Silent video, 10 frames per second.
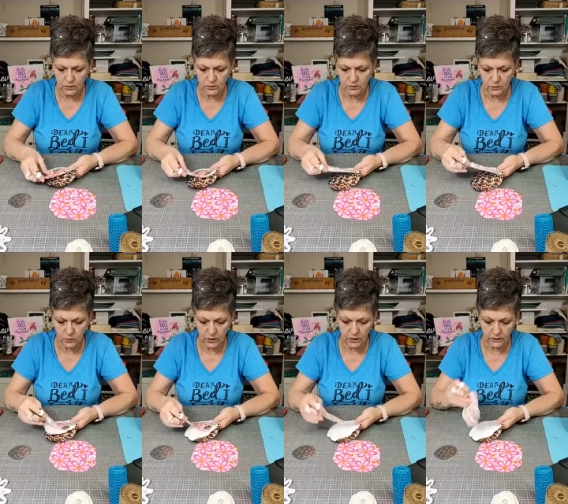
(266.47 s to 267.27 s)
So
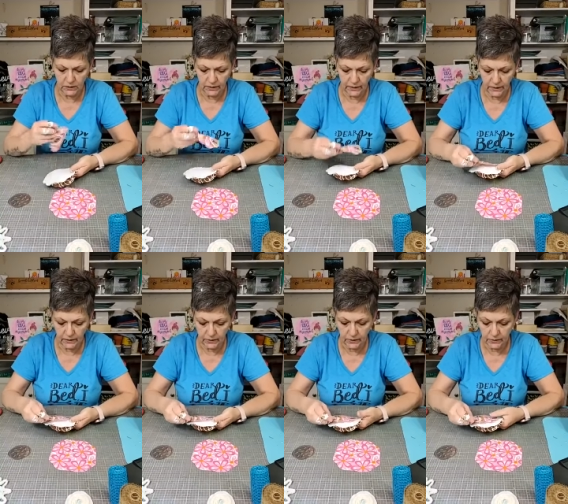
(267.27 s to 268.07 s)
we're going to
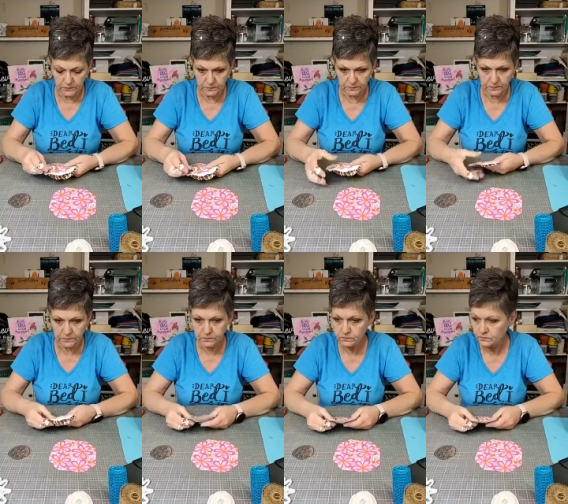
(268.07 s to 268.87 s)
layer.
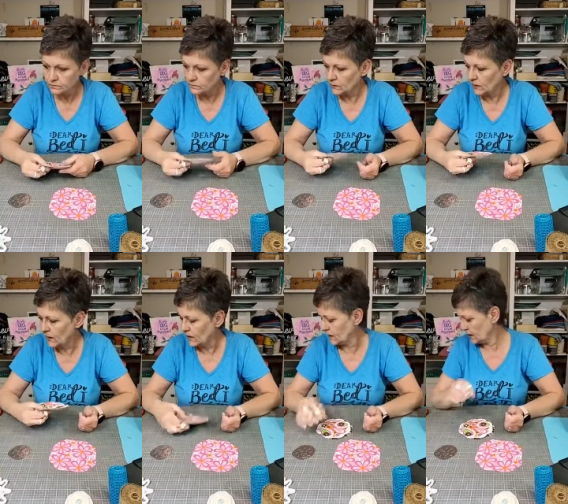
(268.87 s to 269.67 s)
And I